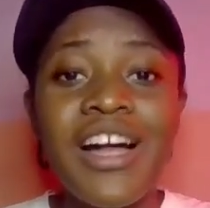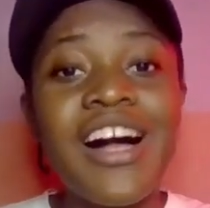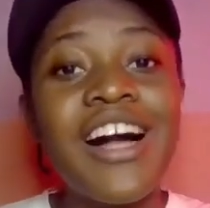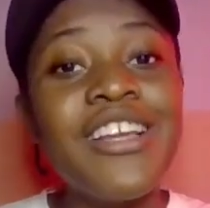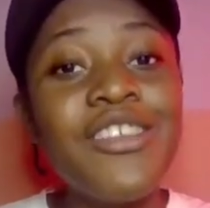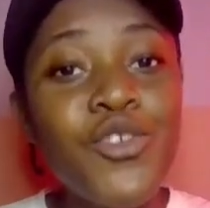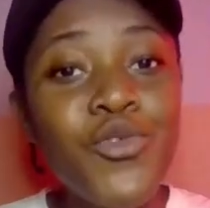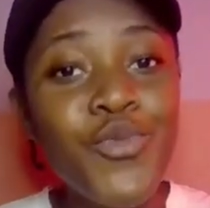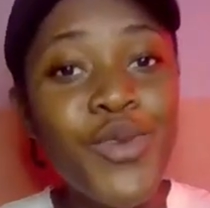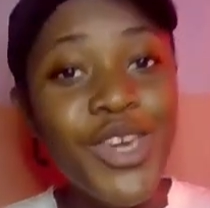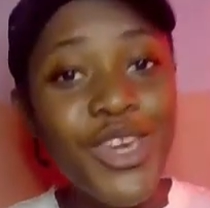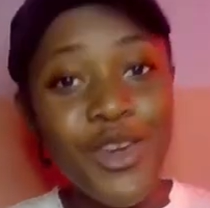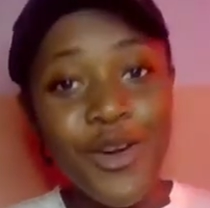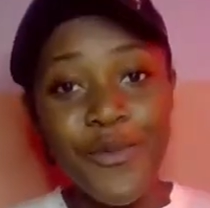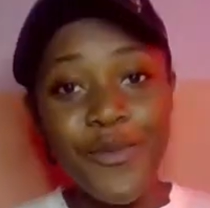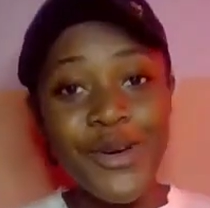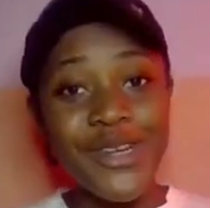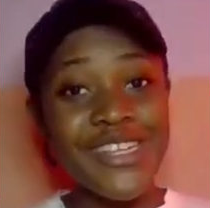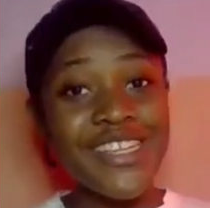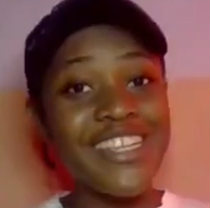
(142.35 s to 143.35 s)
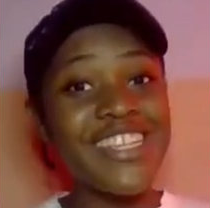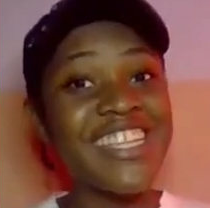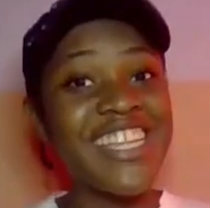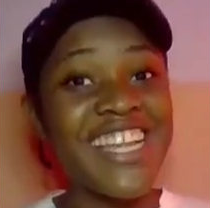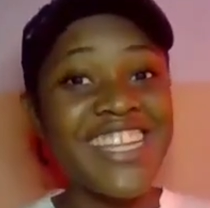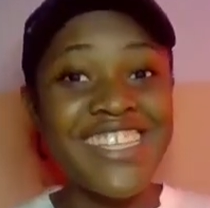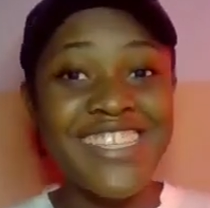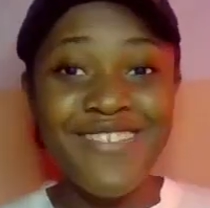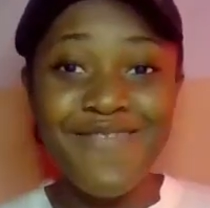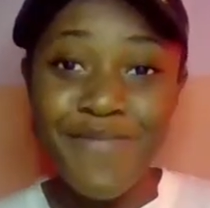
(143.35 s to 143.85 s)
and you make your money. It's
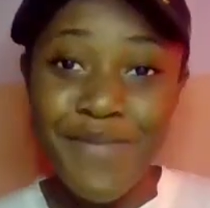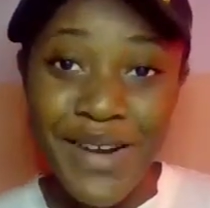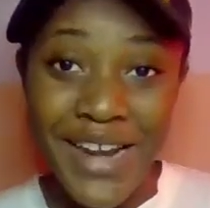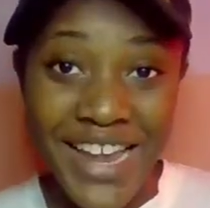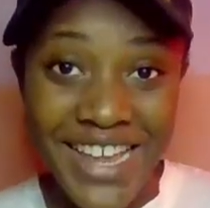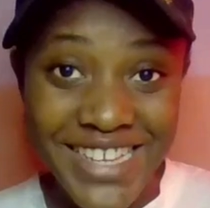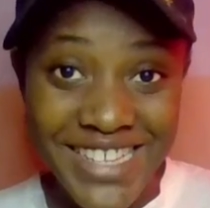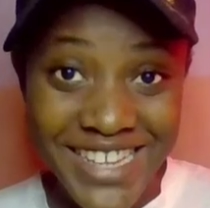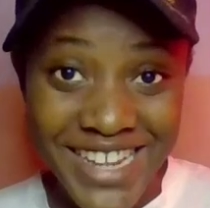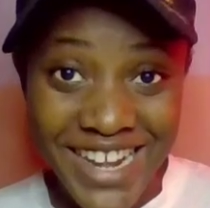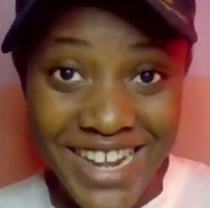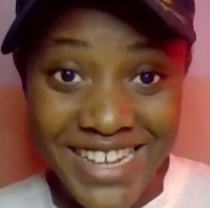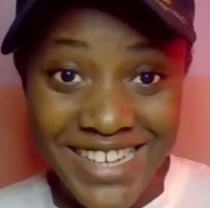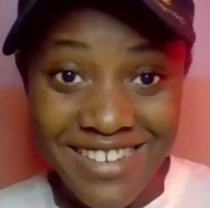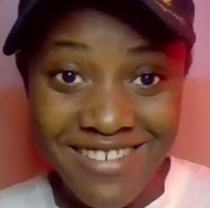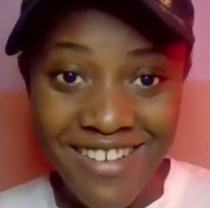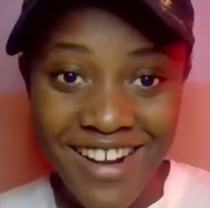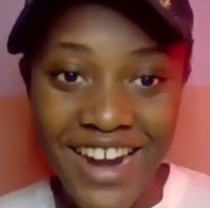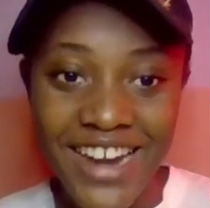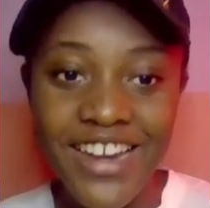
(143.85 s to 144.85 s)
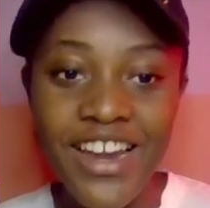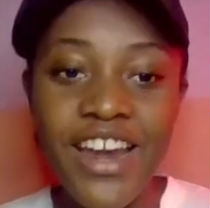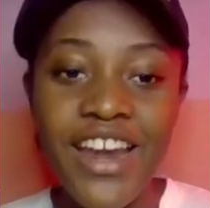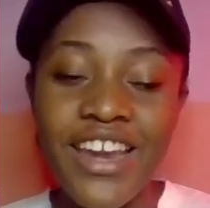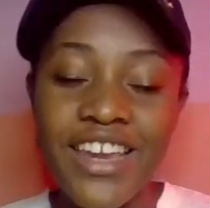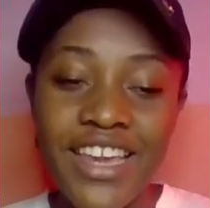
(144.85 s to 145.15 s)
as simple as that, right?